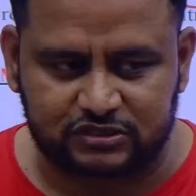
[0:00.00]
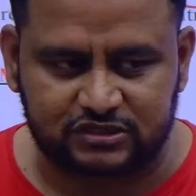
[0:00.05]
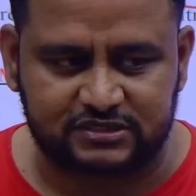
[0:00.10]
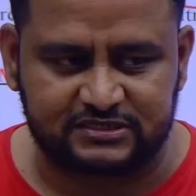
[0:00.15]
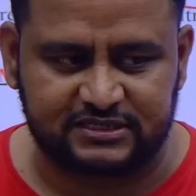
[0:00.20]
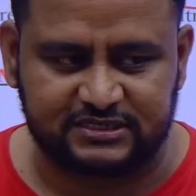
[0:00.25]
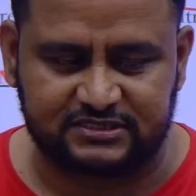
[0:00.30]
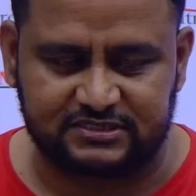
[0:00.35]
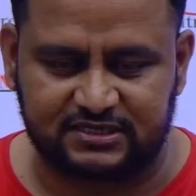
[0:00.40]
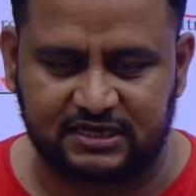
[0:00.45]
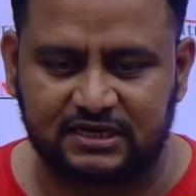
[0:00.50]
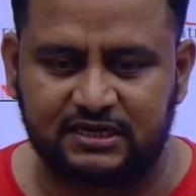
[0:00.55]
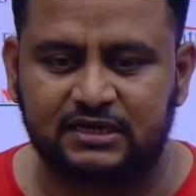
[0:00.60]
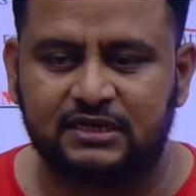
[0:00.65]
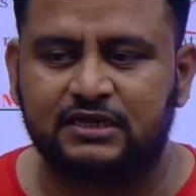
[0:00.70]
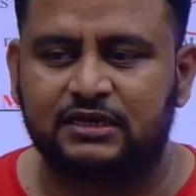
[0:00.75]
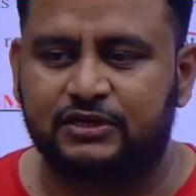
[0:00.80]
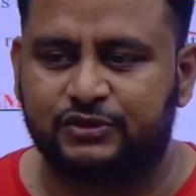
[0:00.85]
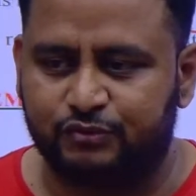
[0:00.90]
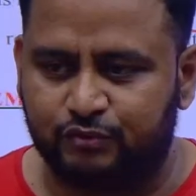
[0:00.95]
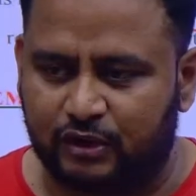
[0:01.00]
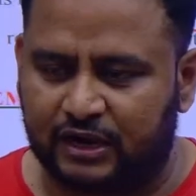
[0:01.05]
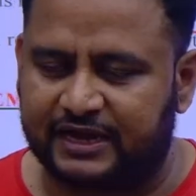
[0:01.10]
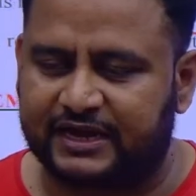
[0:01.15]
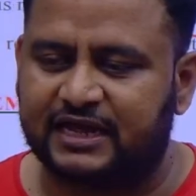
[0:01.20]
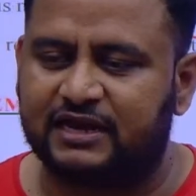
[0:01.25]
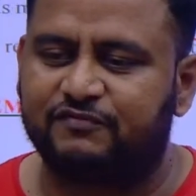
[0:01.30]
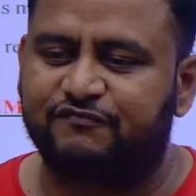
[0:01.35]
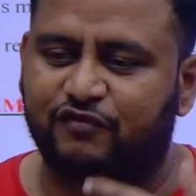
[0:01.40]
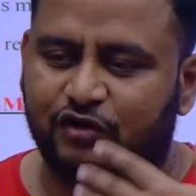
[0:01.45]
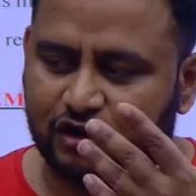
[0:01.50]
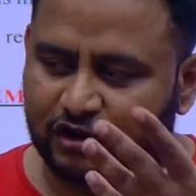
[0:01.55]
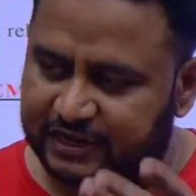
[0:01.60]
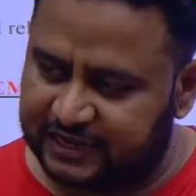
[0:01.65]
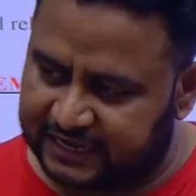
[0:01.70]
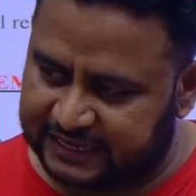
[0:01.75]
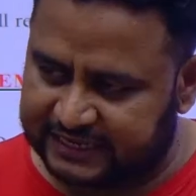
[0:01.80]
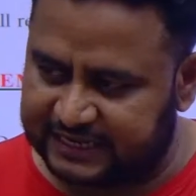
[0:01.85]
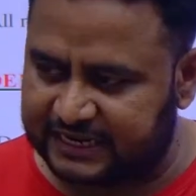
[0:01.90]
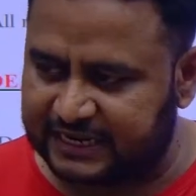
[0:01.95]
says that I can follow
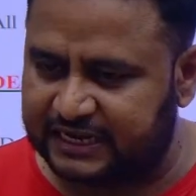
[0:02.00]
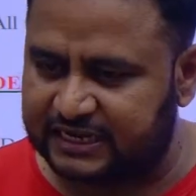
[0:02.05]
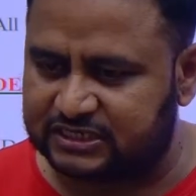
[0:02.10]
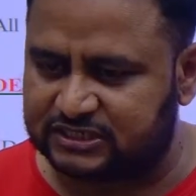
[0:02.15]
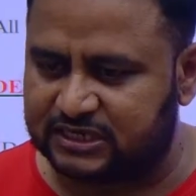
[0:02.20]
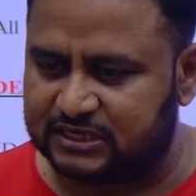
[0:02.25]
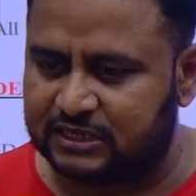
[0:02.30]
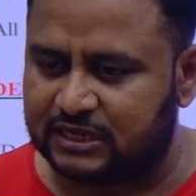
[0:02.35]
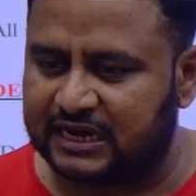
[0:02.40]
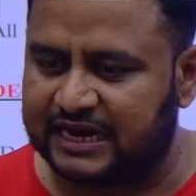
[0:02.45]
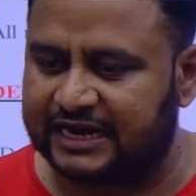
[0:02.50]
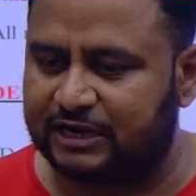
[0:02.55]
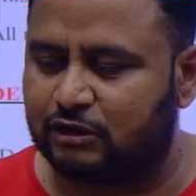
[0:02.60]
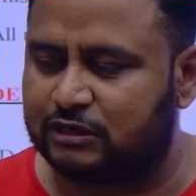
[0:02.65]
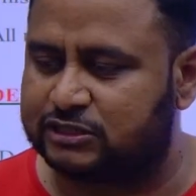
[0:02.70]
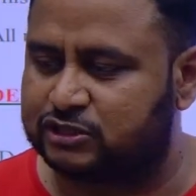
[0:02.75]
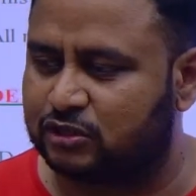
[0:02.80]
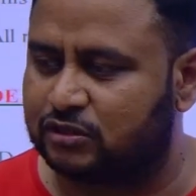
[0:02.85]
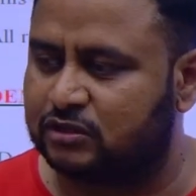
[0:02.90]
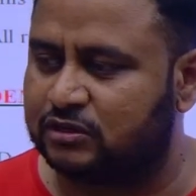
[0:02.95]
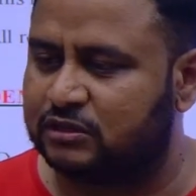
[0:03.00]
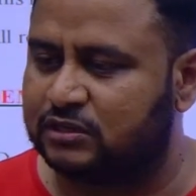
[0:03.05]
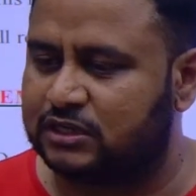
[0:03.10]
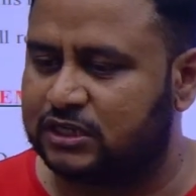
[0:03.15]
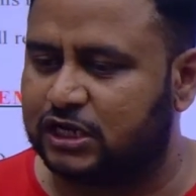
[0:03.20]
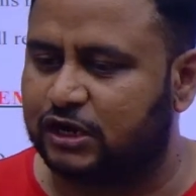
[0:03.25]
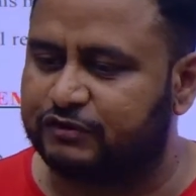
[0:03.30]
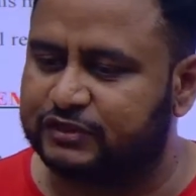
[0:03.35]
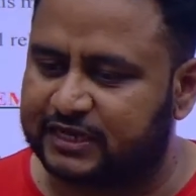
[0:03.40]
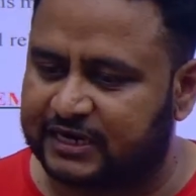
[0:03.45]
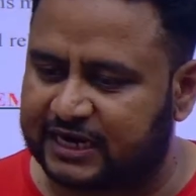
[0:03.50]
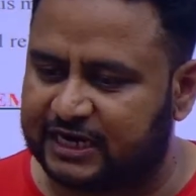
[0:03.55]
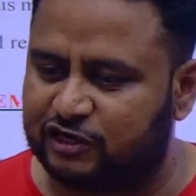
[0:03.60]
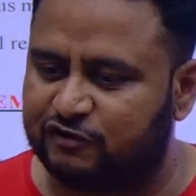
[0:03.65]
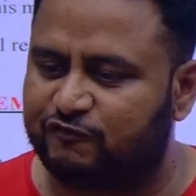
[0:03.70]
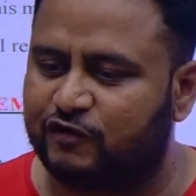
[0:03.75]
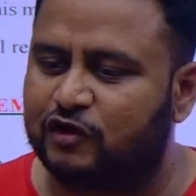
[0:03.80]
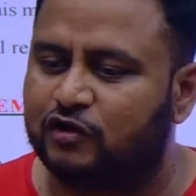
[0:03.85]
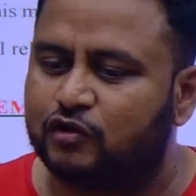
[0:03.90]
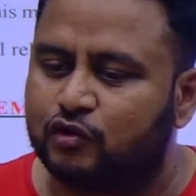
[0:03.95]
any religion, and also you have the right to
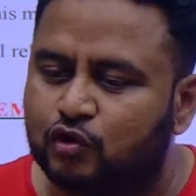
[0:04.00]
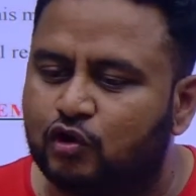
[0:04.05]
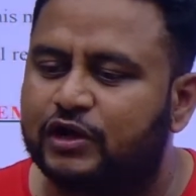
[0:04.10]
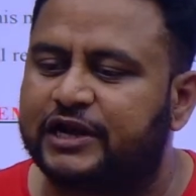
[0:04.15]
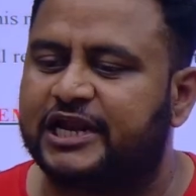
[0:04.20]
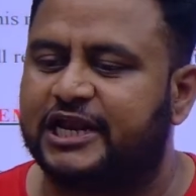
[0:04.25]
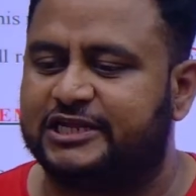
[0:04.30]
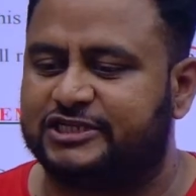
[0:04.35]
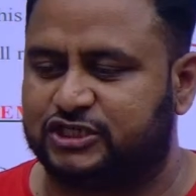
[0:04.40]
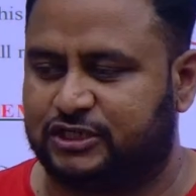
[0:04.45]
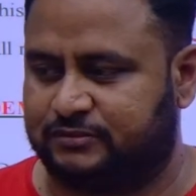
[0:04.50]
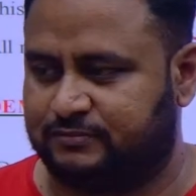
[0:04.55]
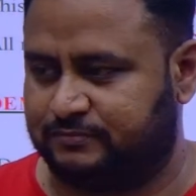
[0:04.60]
follow no religion.